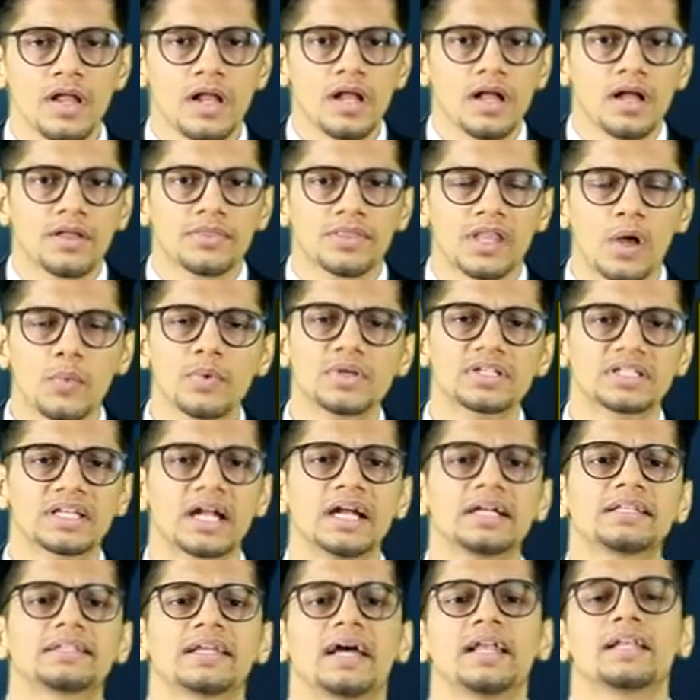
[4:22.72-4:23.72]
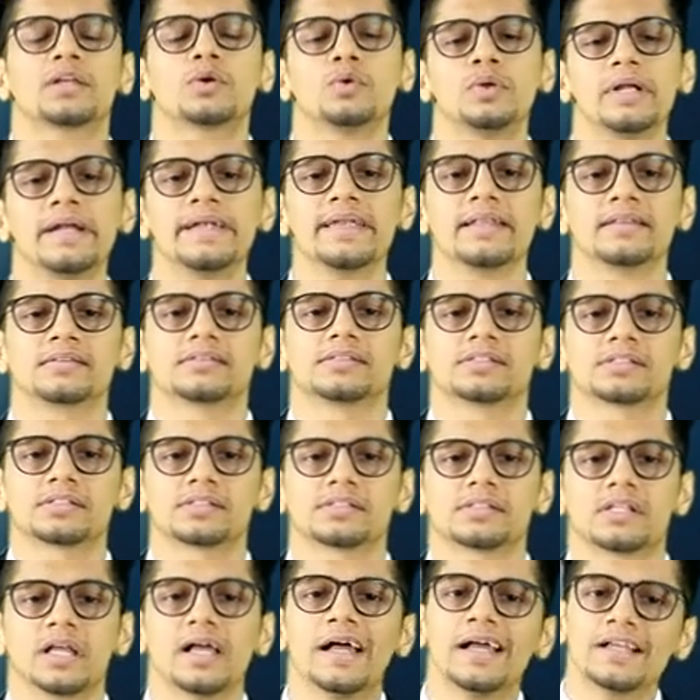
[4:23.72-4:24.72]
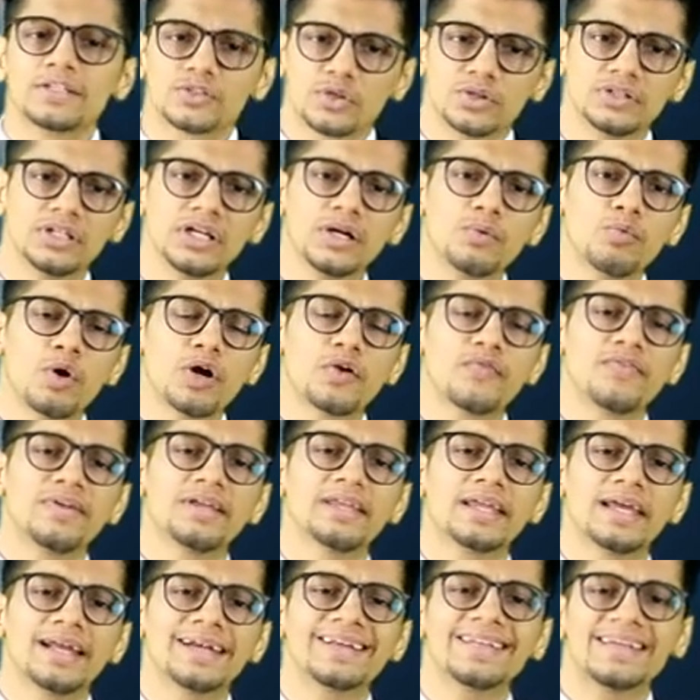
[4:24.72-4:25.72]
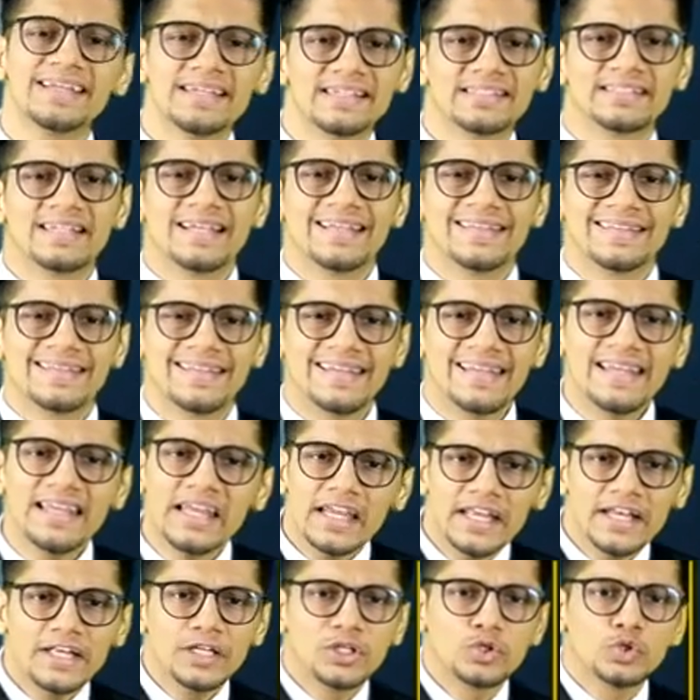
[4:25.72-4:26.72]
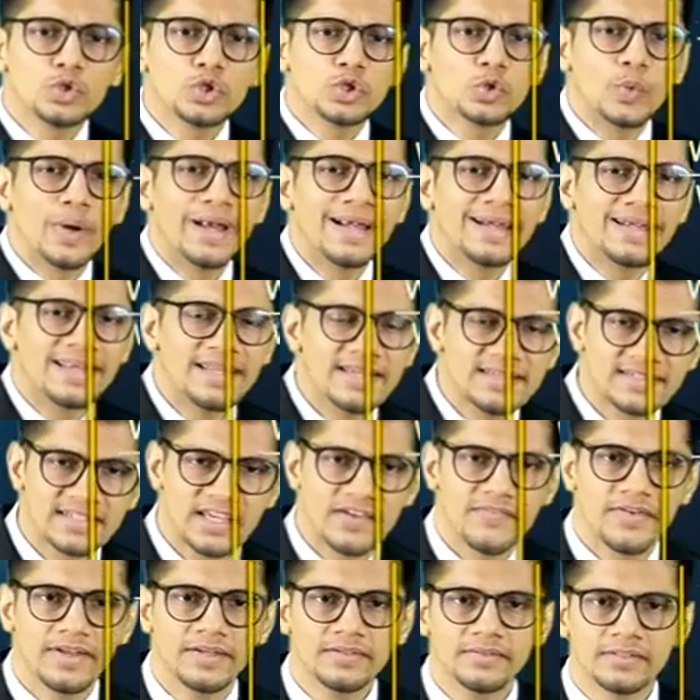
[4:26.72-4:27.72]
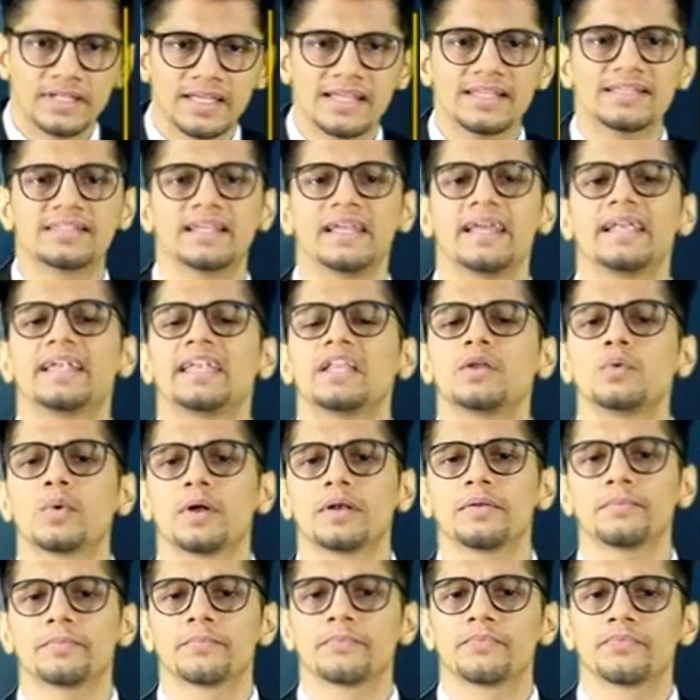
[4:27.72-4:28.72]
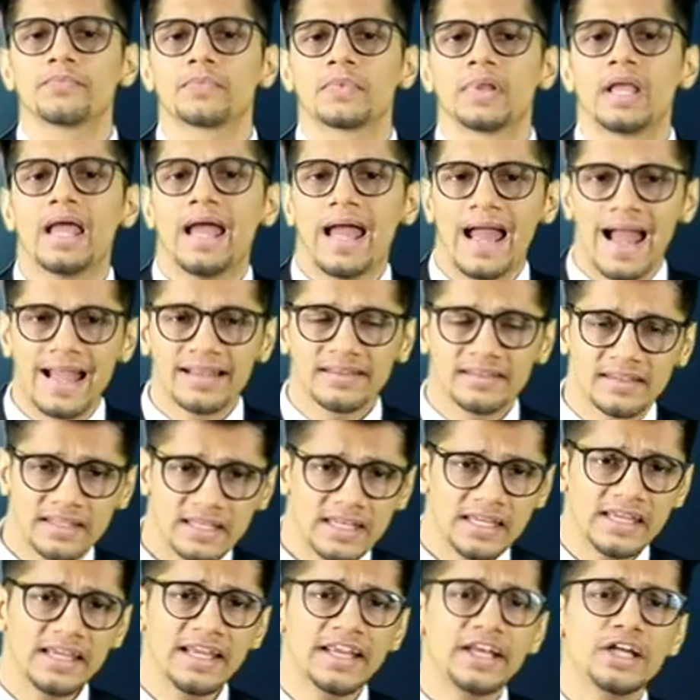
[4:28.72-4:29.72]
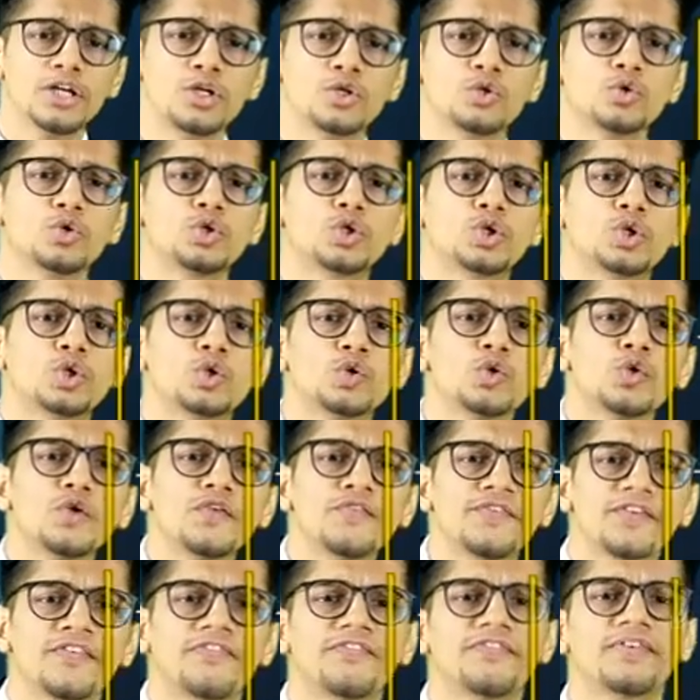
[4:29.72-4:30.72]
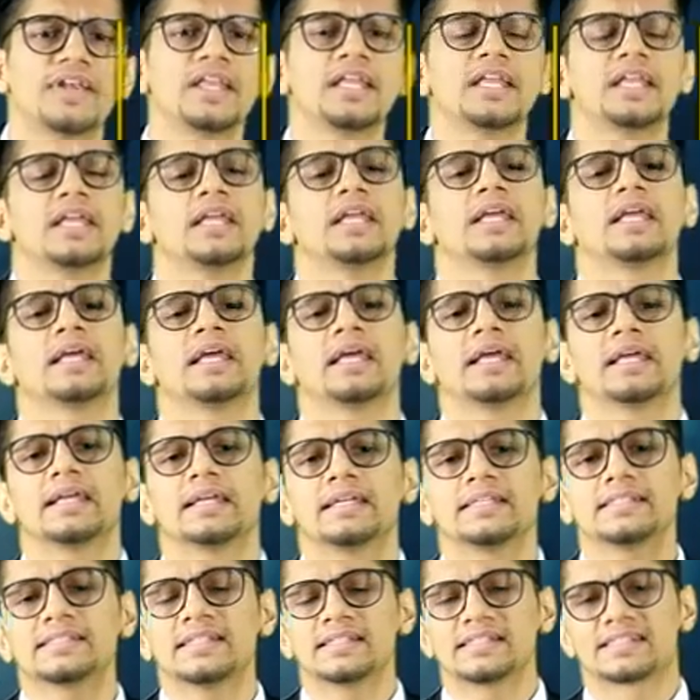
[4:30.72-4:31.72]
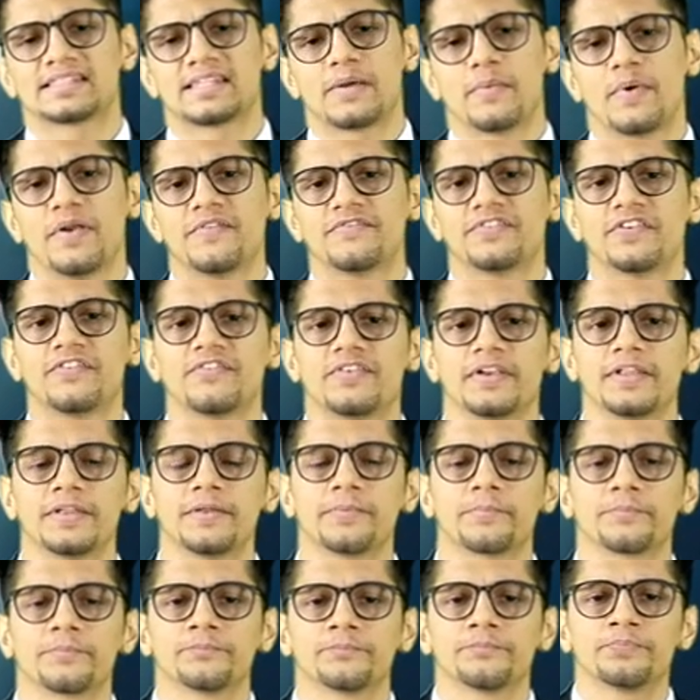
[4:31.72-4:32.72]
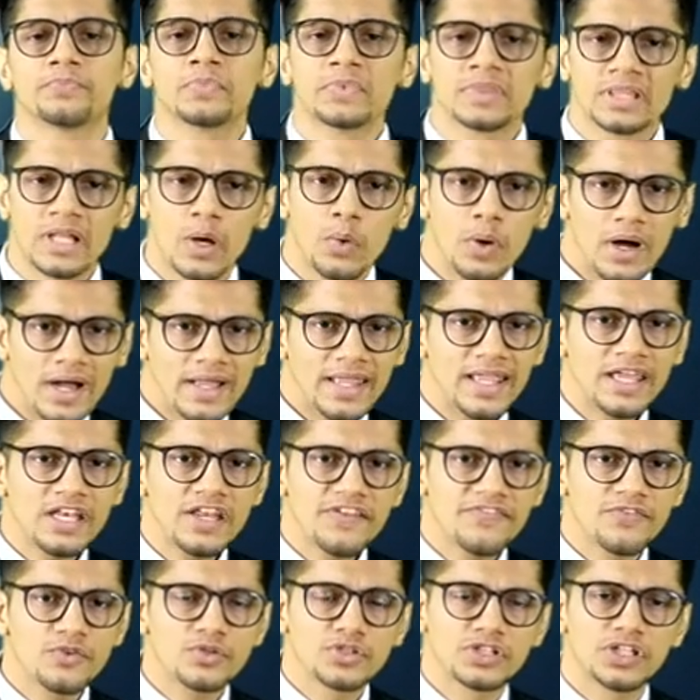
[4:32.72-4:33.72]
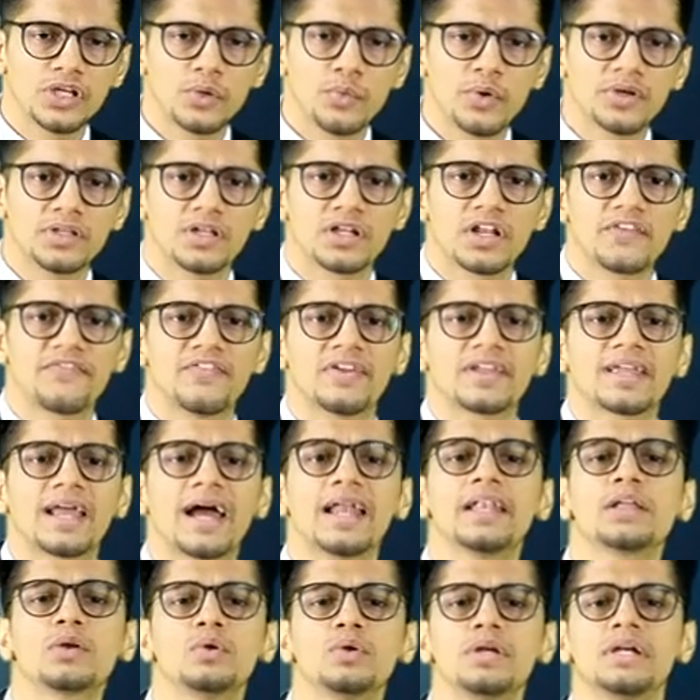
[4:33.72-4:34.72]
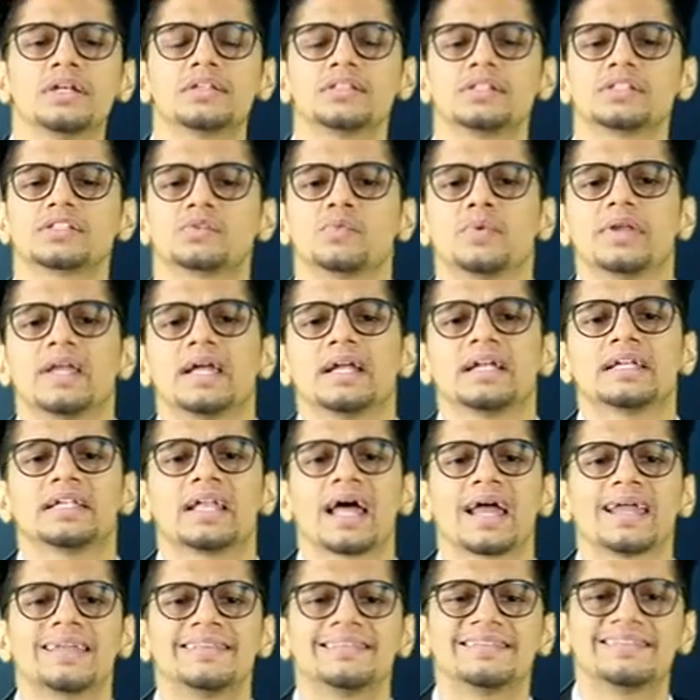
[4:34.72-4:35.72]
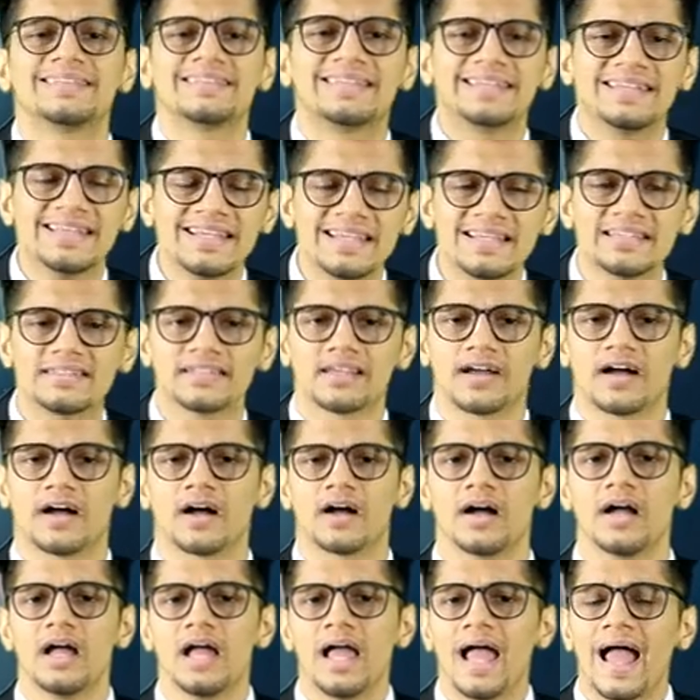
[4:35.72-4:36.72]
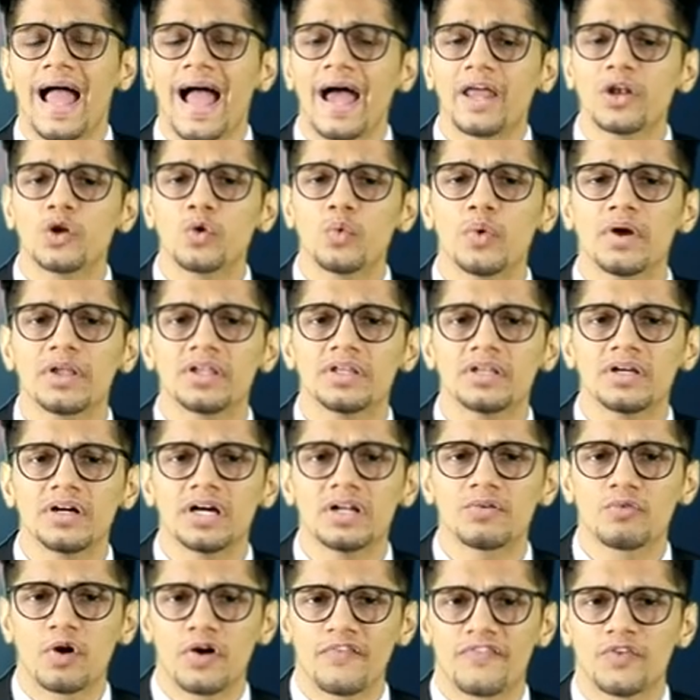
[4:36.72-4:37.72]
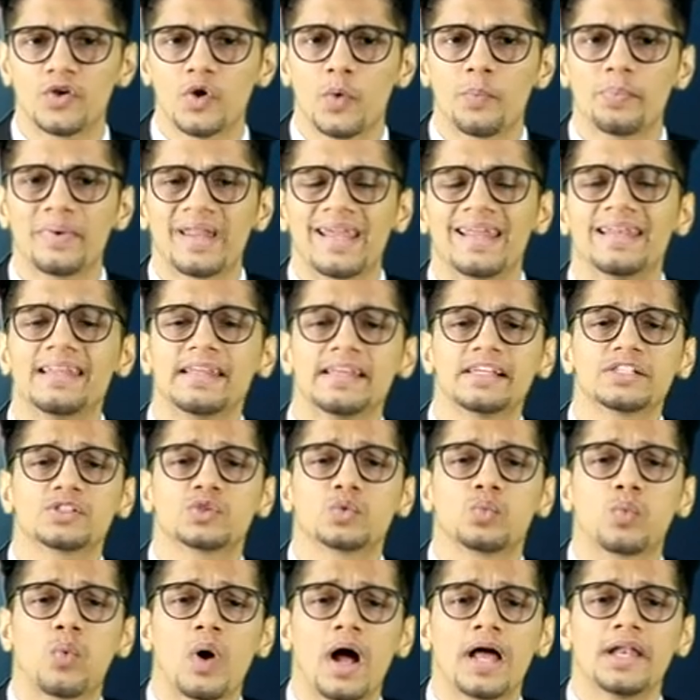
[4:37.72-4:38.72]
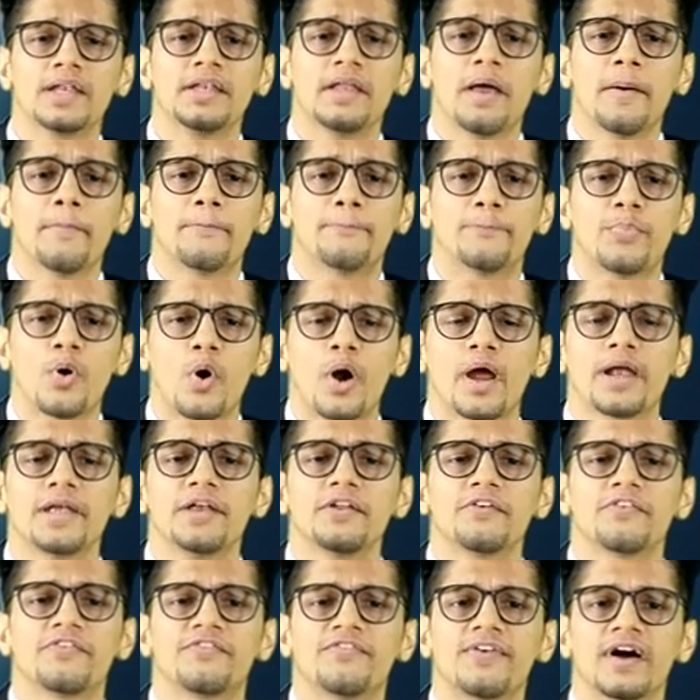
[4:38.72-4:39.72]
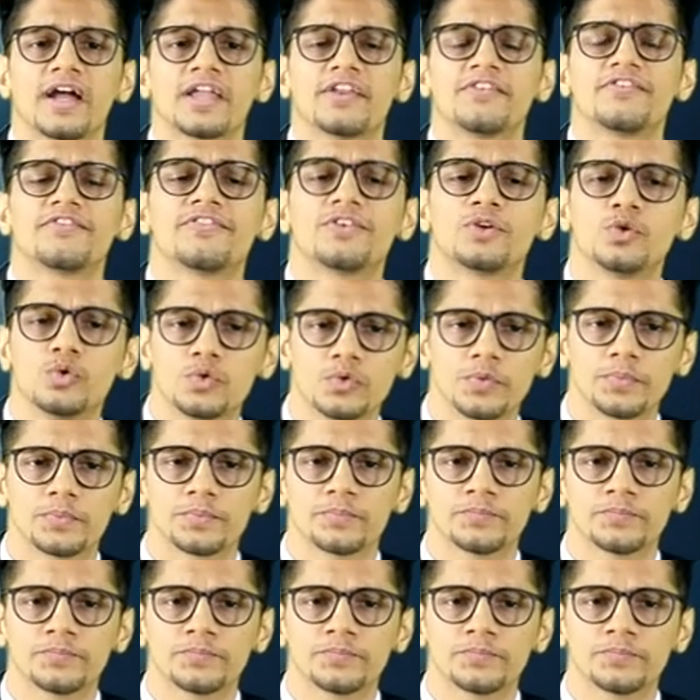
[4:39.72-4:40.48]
Now we start calculating this. So here what we get is 3 into 27 is 81 and 3 into 250 is 750. Now again if you see over here, if we calculate this, we get 9 3s are, and over here what we obtain is 1.52.